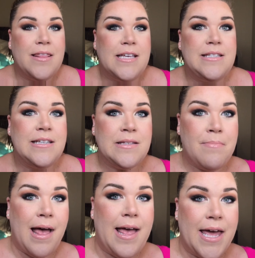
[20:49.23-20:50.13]
this is
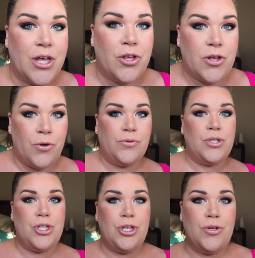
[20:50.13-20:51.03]
my
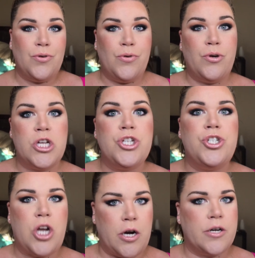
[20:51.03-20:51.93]
go-to
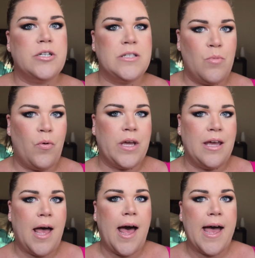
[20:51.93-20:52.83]
dark
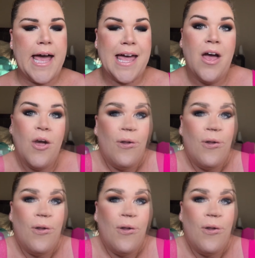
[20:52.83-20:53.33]
smoky eye